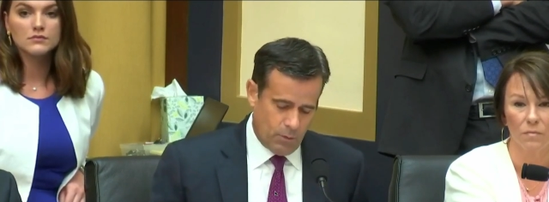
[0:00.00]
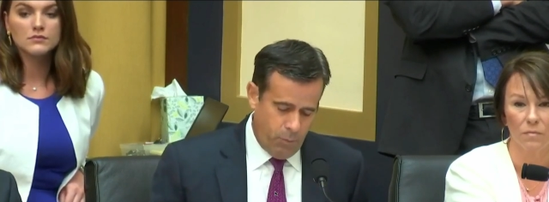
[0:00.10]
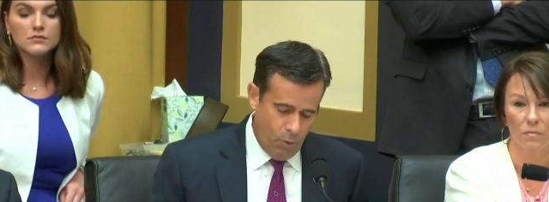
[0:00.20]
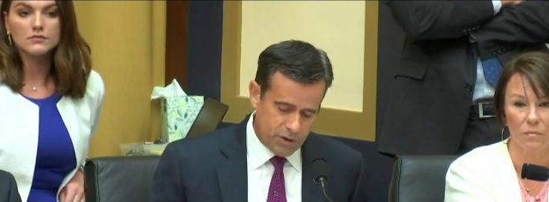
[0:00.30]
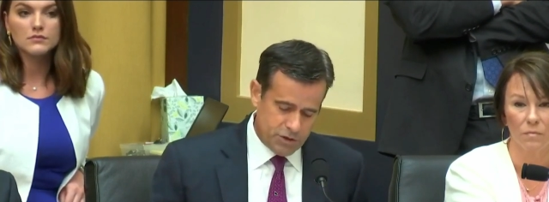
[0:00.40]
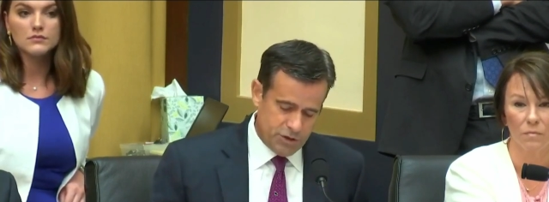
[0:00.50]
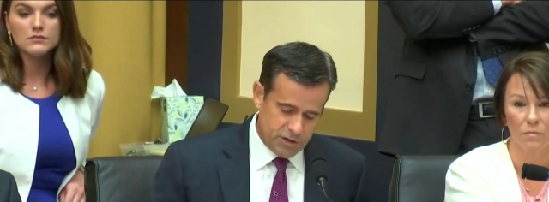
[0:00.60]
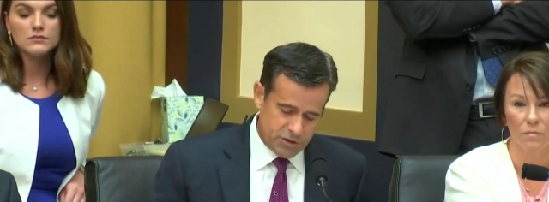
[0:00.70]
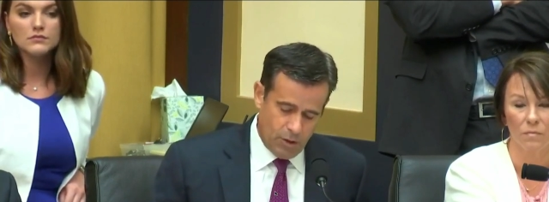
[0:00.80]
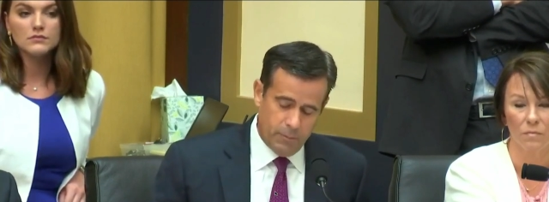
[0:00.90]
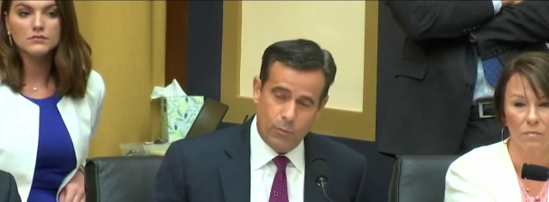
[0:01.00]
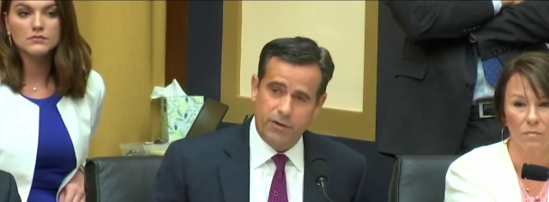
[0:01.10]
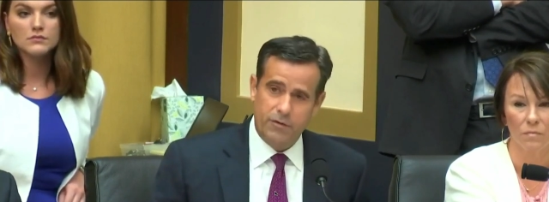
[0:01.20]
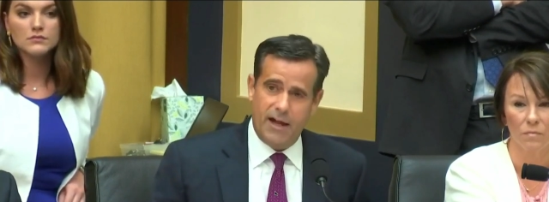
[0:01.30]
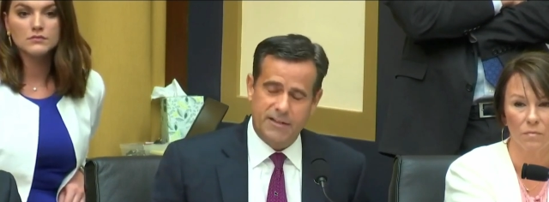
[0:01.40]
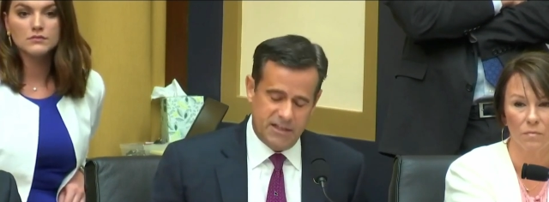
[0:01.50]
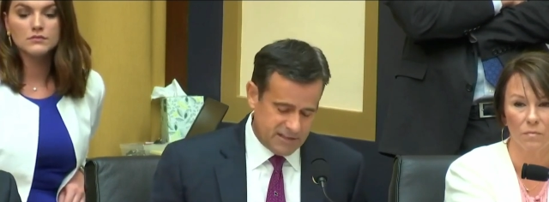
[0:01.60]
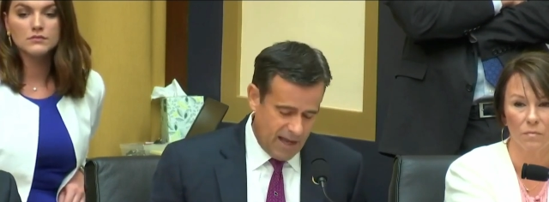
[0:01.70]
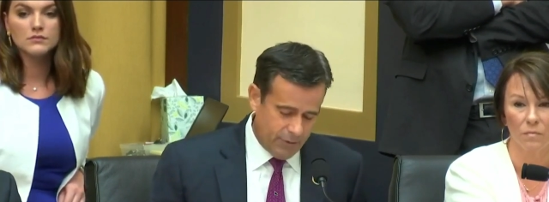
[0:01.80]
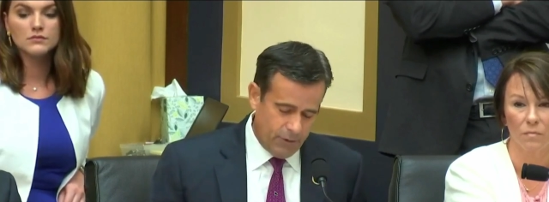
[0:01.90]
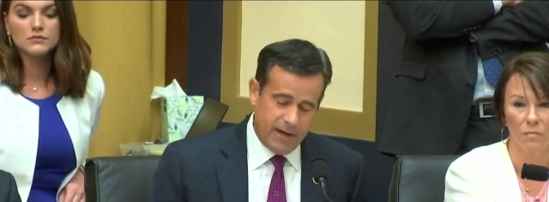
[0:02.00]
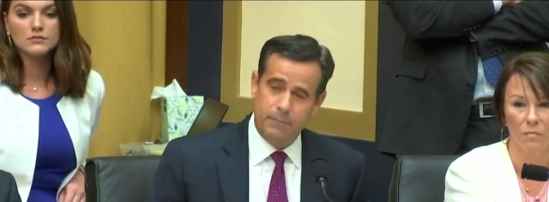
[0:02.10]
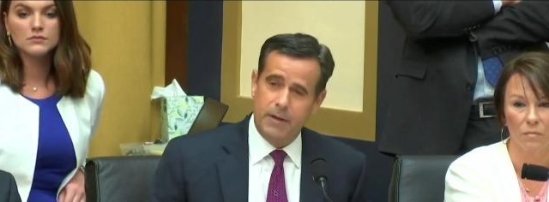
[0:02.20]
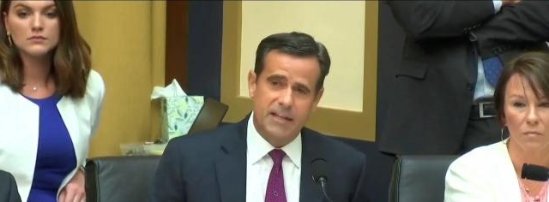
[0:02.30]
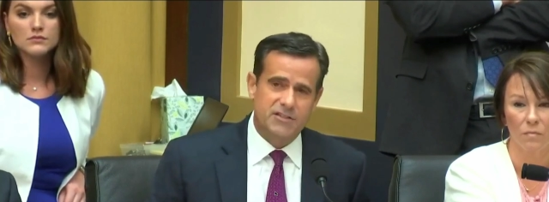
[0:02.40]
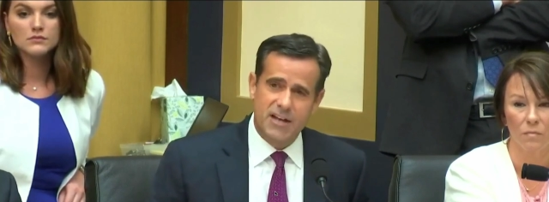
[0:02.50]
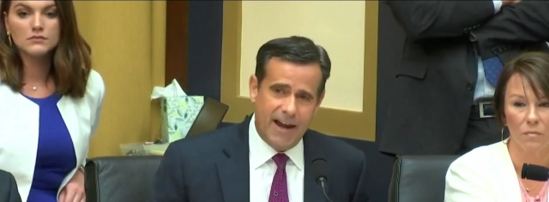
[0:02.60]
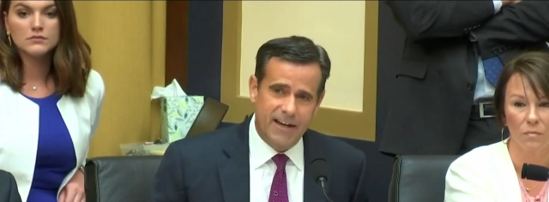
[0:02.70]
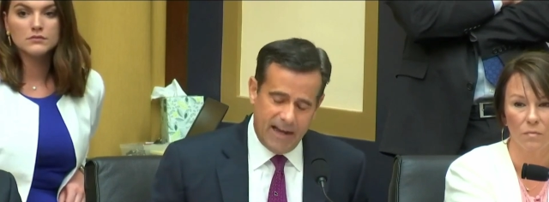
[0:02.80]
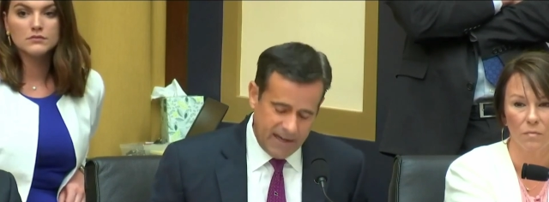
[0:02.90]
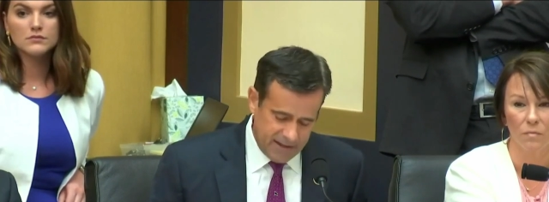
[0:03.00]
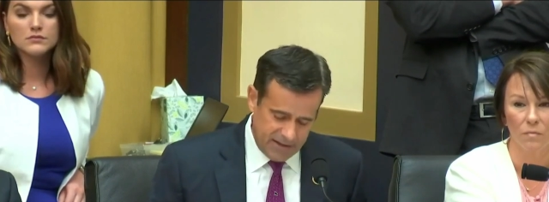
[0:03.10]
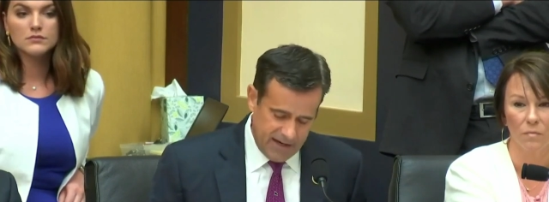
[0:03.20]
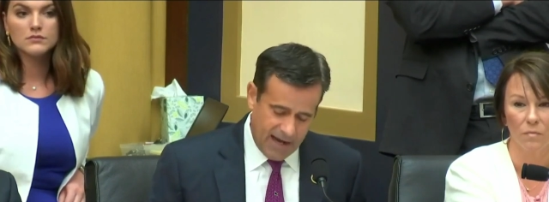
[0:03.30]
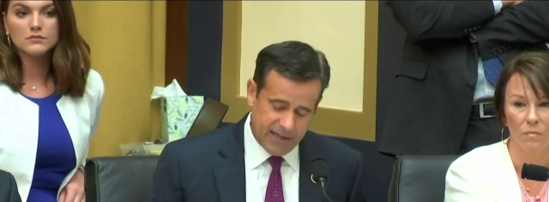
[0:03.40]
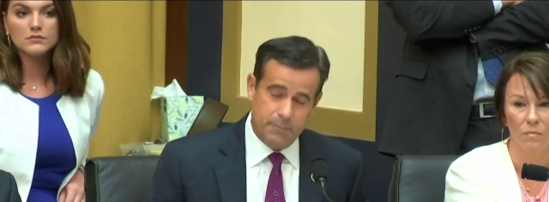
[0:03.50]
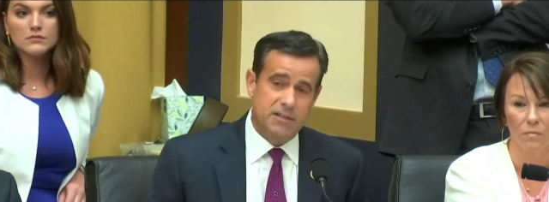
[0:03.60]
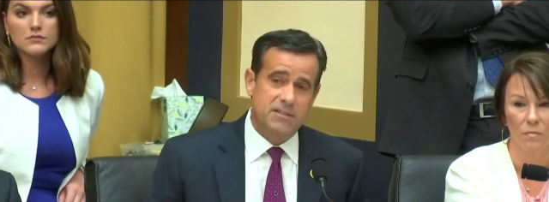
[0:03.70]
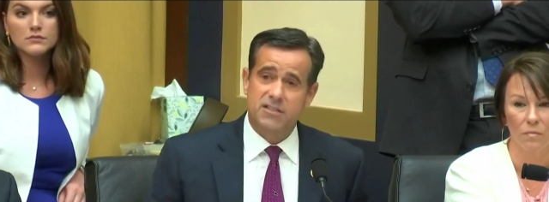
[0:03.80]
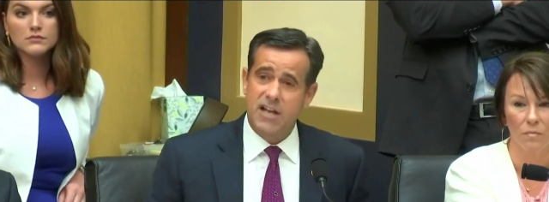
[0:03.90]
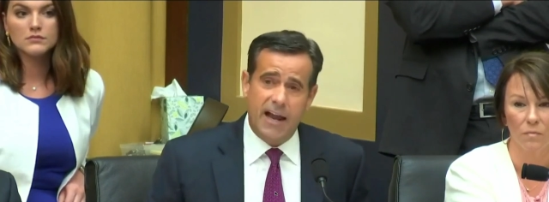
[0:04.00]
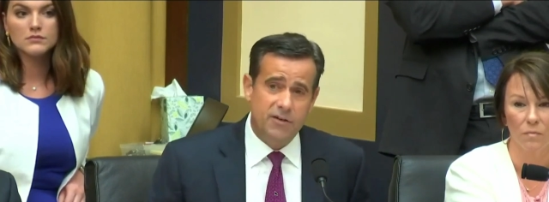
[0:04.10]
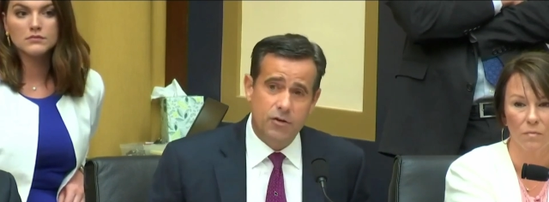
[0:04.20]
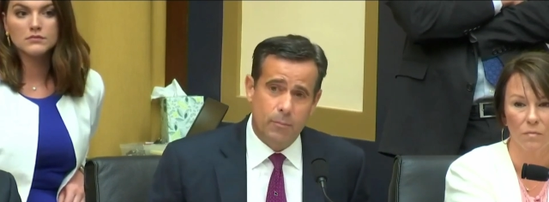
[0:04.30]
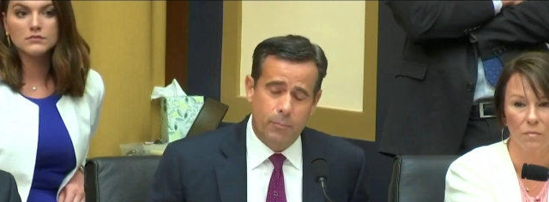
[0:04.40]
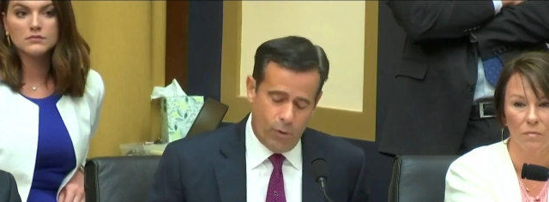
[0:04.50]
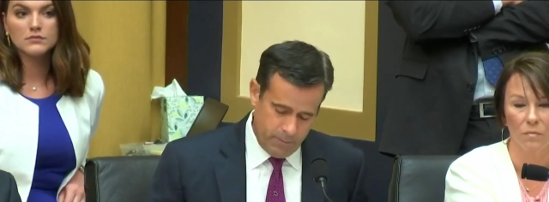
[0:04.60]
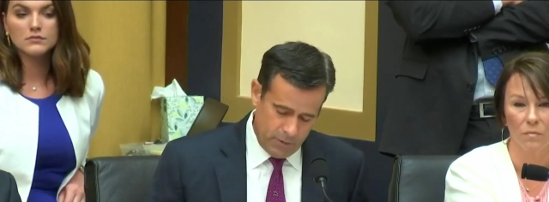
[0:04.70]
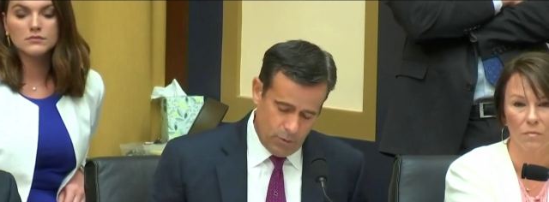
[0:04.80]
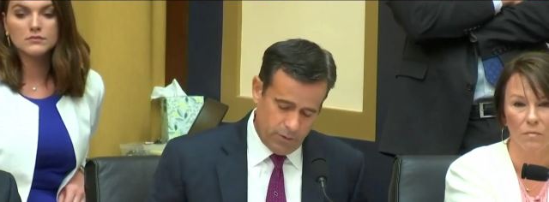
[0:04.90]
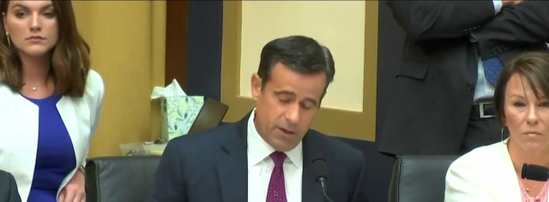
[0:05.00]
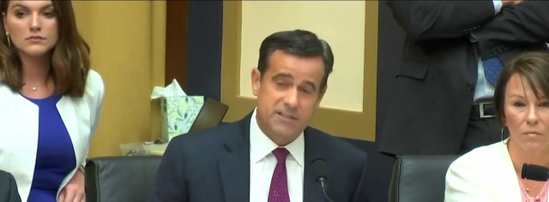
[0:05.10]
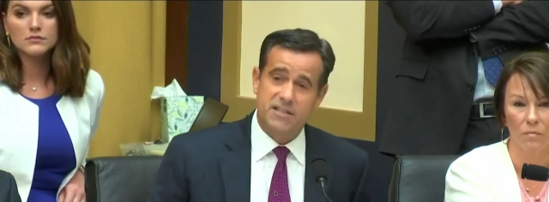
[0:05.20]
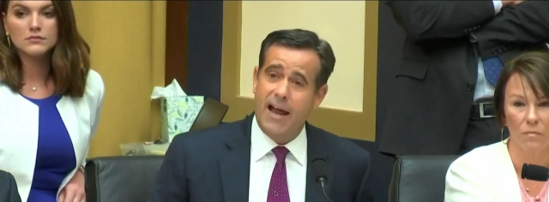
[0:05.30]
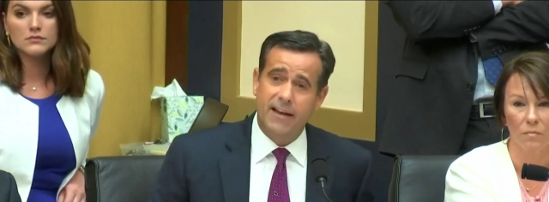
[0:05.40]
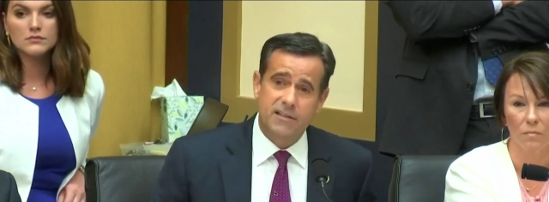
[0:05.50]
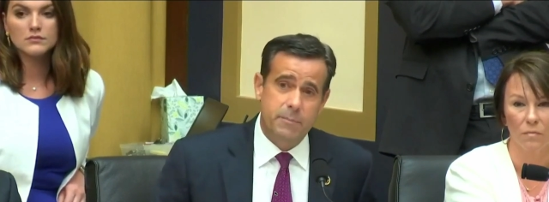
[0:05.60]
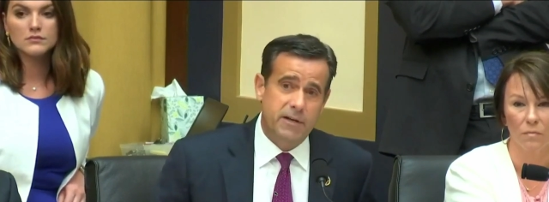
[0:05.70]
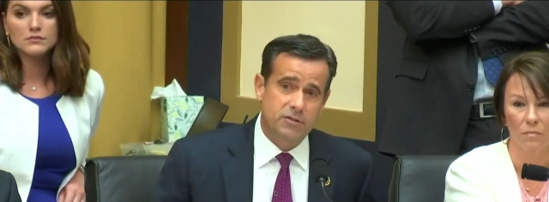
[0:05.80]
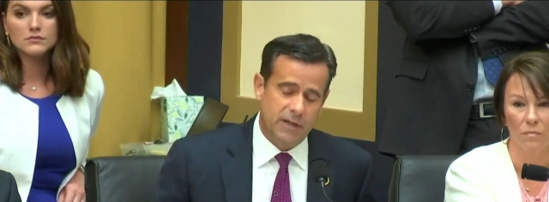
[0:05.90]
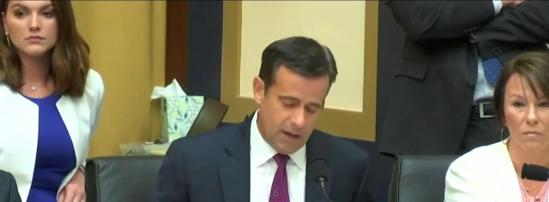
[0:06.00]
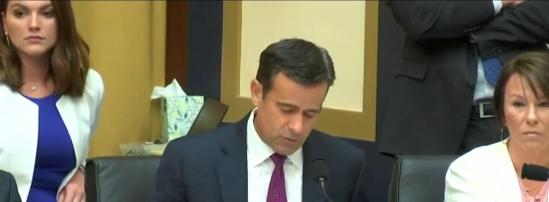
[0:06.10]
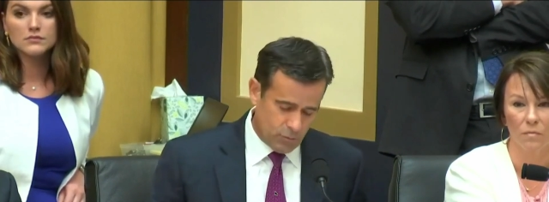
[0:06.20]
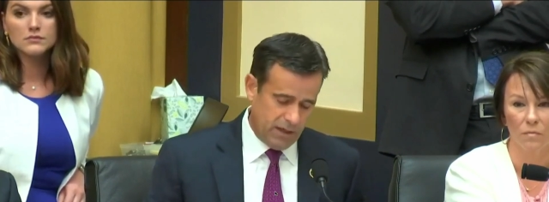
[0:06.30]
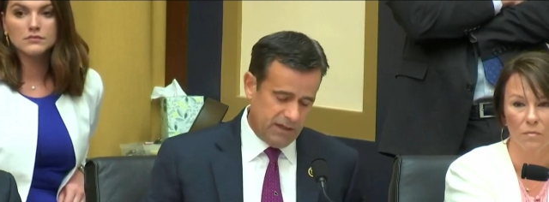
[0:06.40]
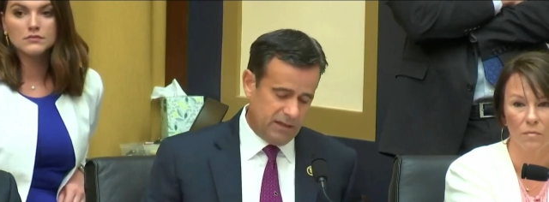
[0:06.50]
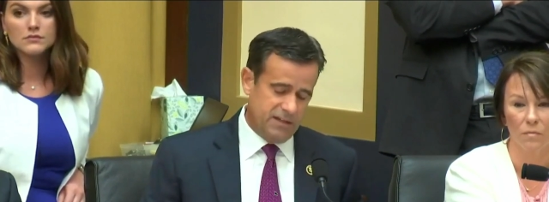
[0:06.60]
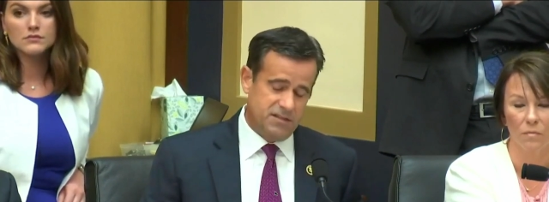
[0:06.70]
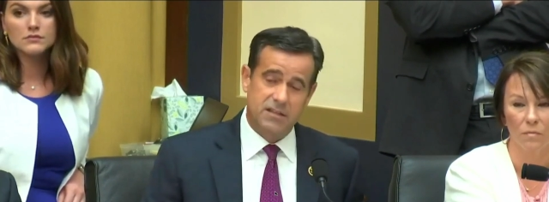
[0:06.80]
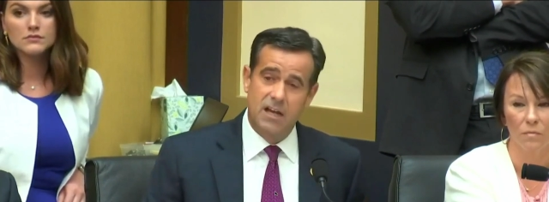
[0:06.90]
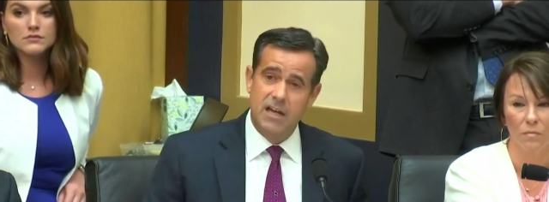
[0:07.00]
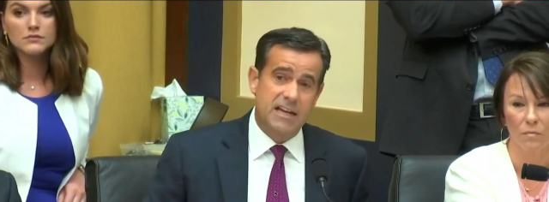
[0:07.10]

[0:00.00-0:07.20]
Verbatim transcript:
Speaker 1: report should determine whether or not to exonerate him. It's not in any of the documents. It's not in your appointment order. It's not in the special counsel regulations.